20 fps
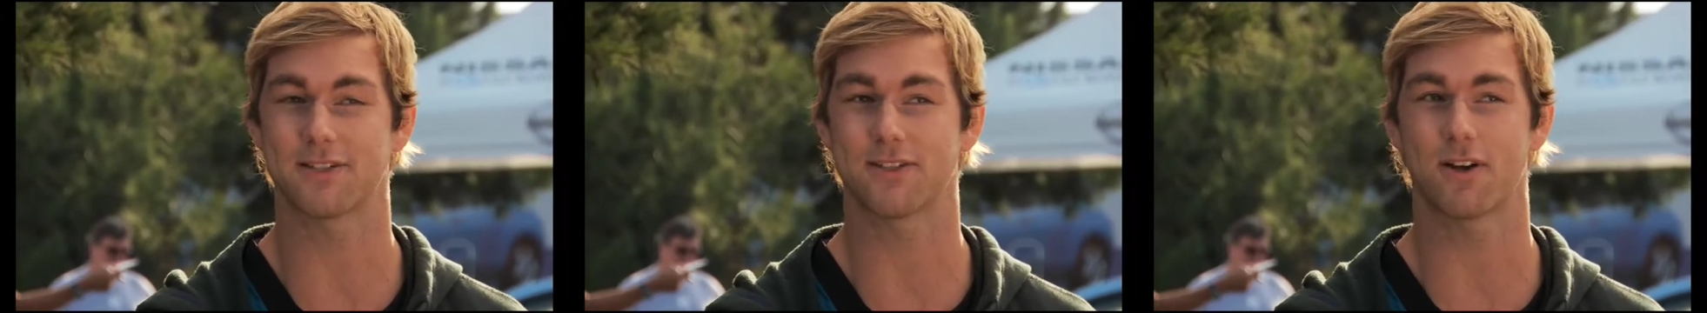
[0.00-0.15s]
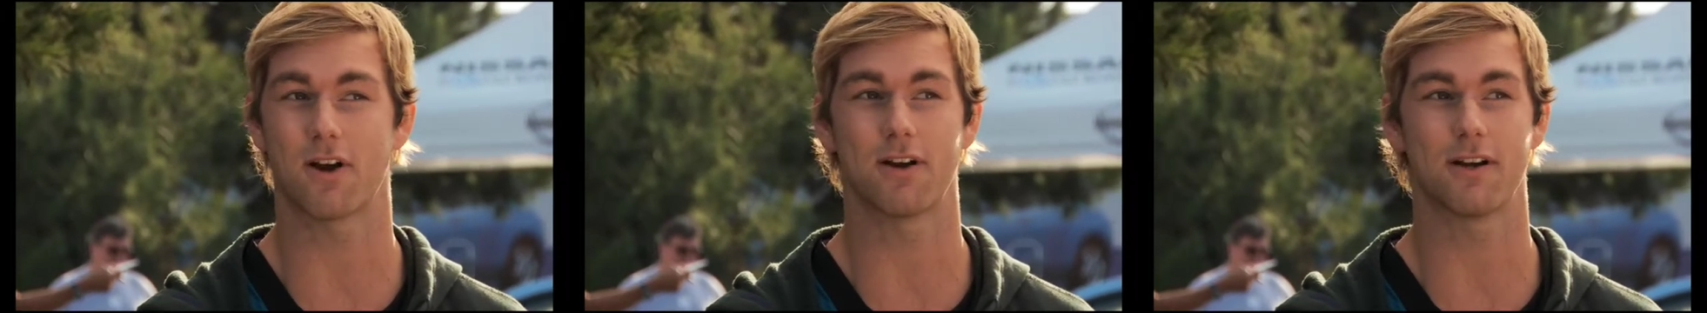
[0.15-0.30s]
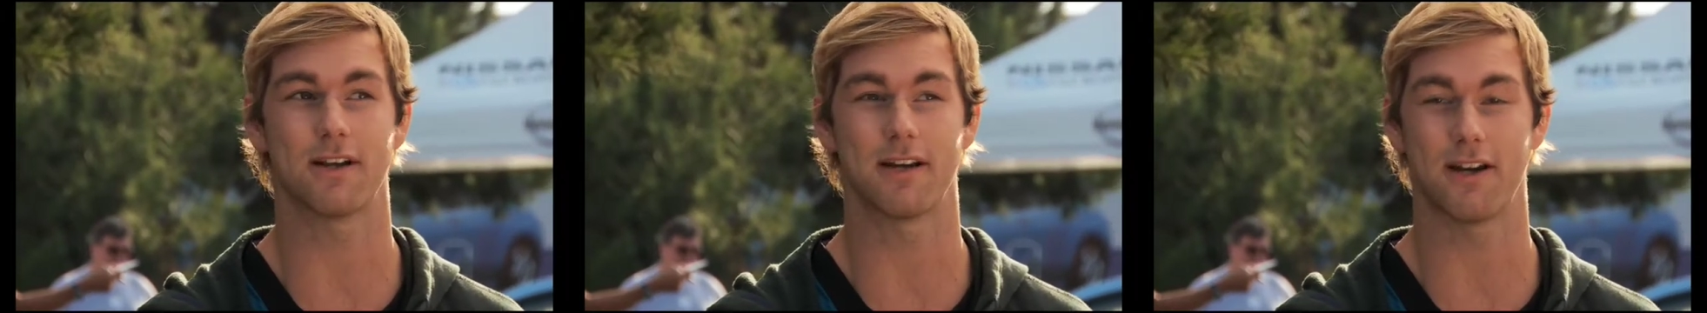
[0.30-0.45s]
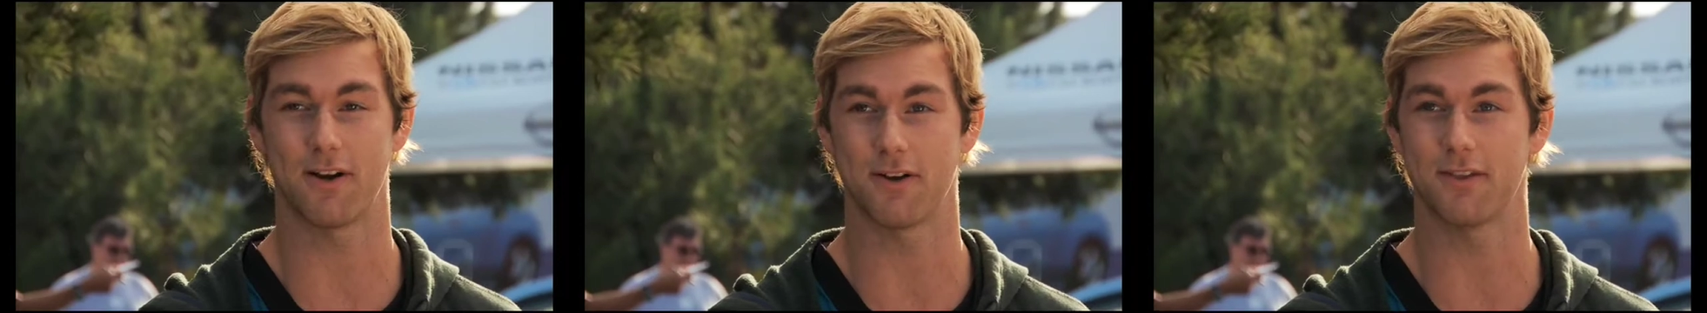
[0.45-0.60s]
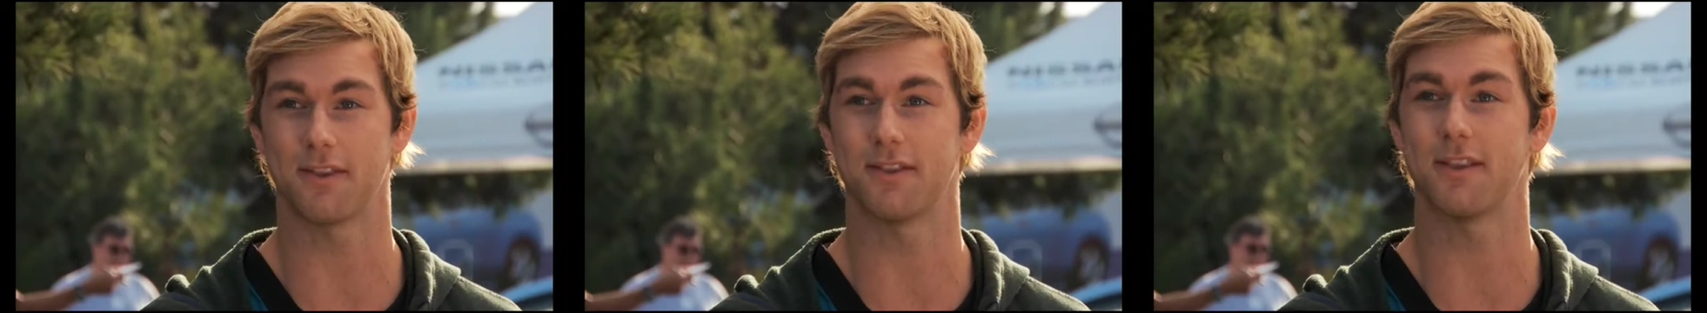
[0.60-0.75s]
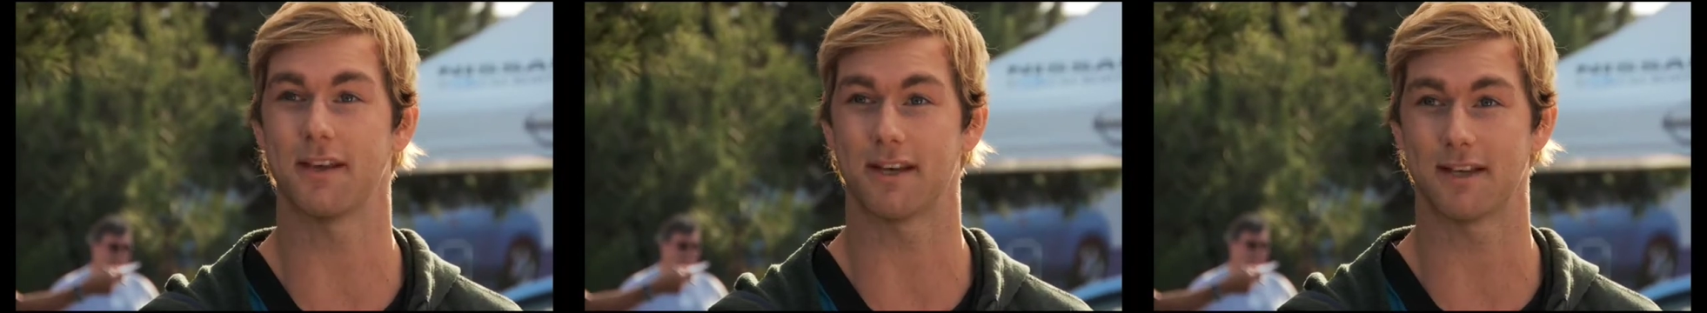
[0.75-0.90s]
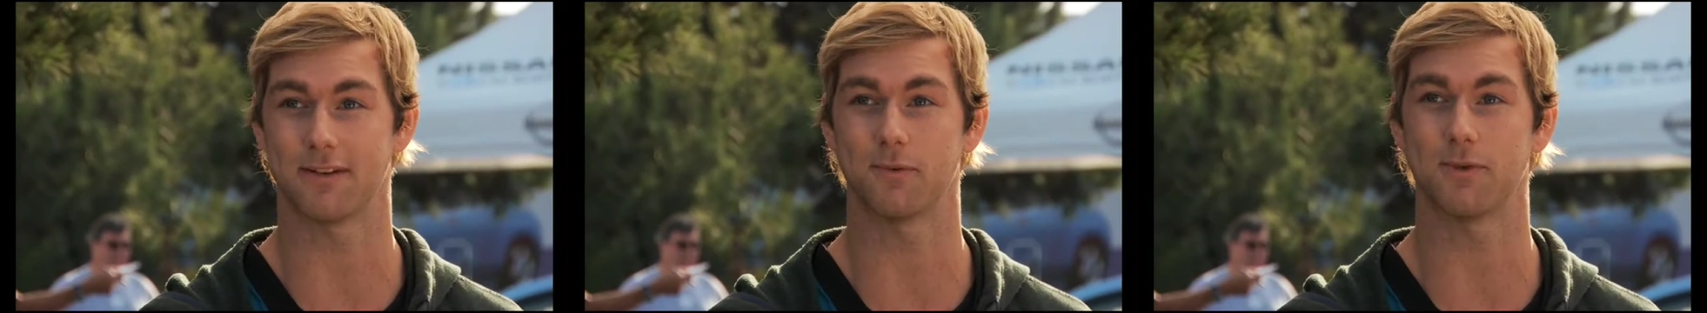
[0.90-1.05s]
started here, then
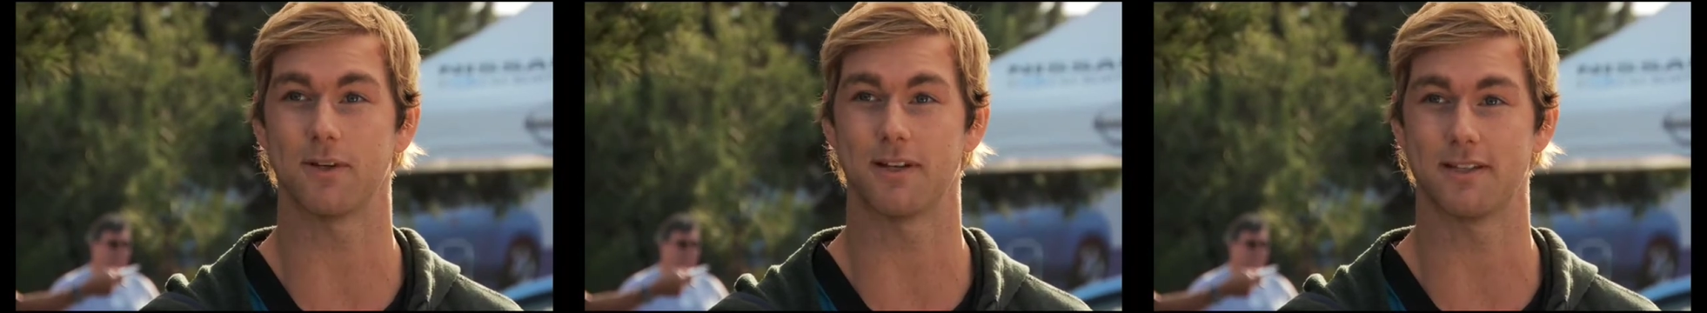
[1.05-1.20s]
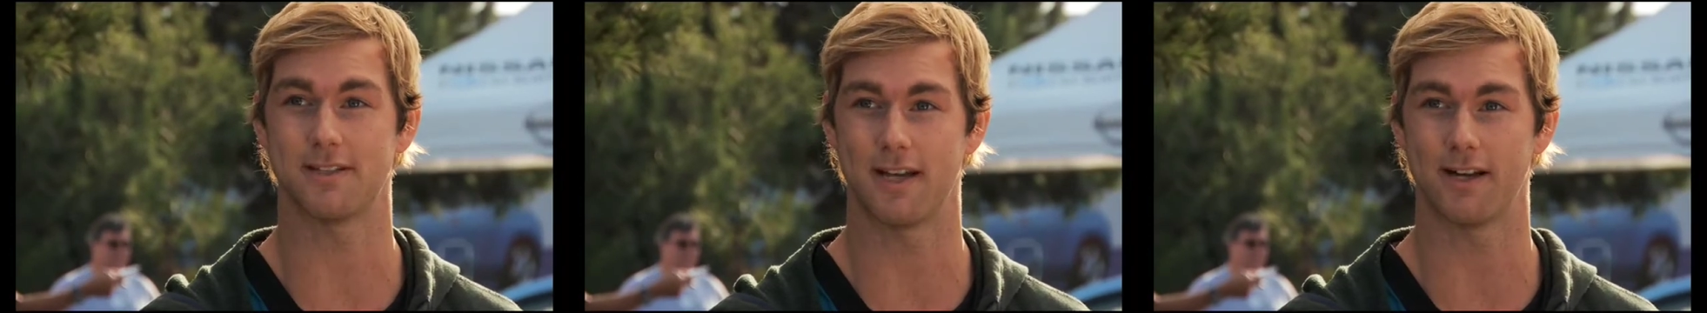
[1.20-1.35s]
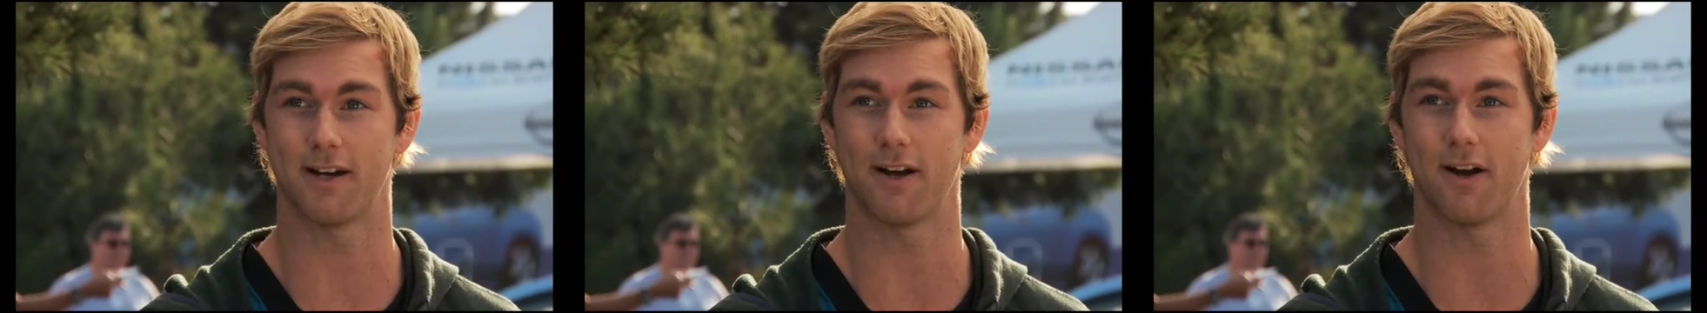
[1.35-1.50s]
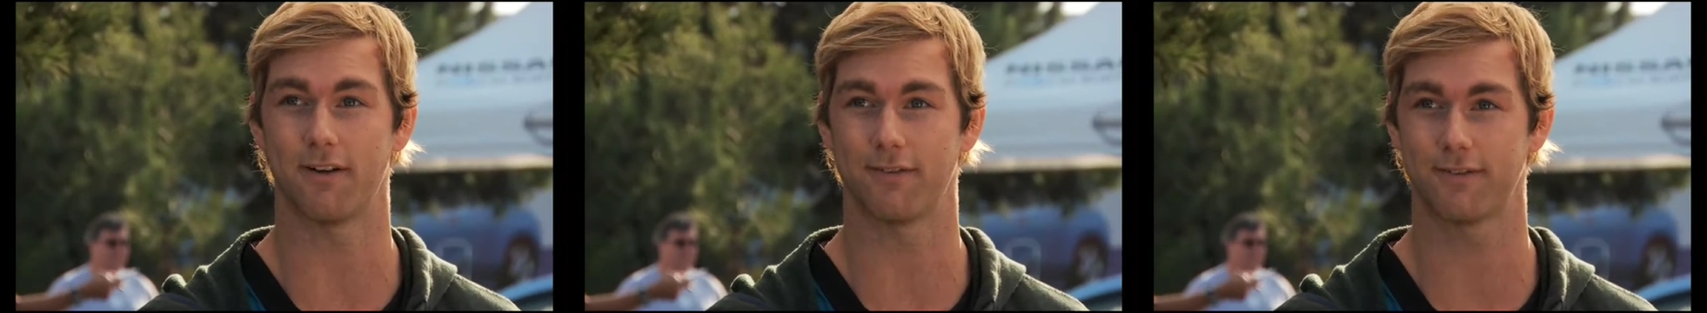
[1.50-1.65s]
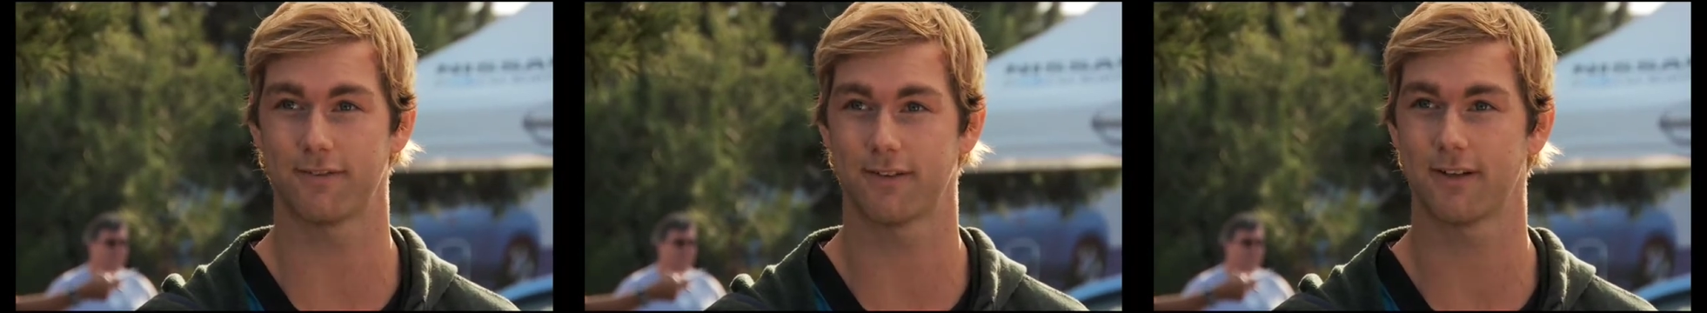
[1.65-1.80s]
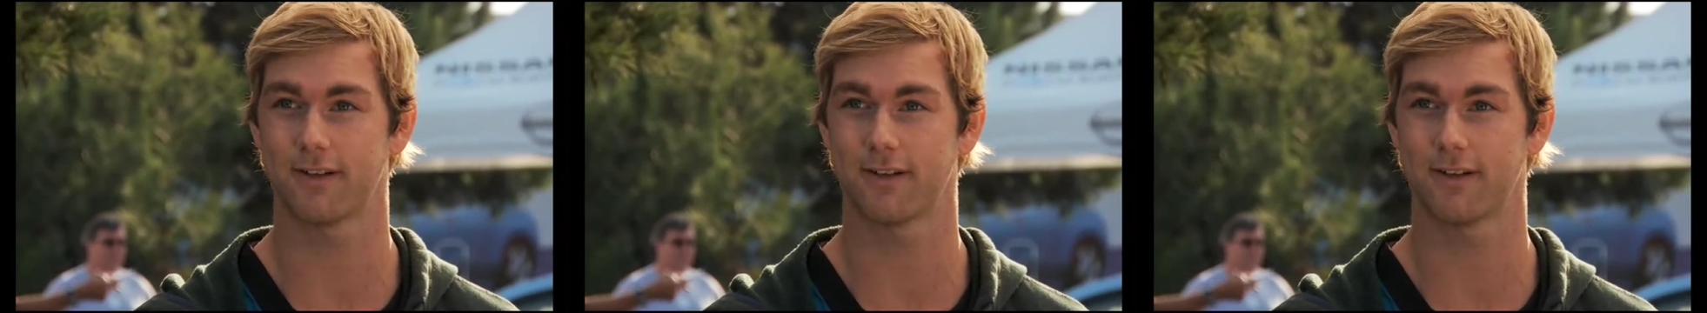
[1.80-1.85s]
they can really take off.